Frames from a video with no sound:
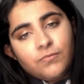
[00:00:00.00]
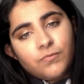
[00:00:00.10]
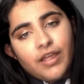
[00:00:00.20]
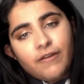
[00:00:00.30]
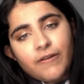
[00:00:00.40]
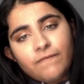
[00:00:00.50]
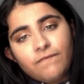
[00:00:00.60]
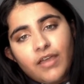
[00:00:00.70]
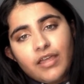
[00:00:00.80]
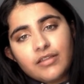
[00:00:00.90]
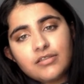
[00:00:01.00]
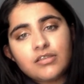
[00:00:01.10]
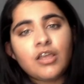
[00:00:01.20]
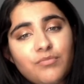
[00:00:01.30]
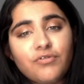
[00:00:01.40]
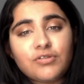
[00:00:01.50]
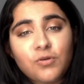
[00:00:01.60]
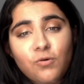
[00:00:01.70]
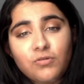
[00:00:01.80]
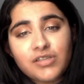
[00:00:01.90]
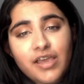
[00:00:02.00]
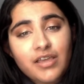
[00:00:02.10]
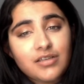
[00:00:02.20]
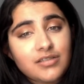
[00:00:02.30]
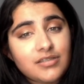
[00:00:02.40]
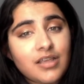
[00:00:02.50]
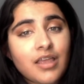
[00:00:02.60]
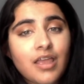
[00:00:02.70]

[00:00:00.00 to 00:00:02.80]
where it affects brusque cortex,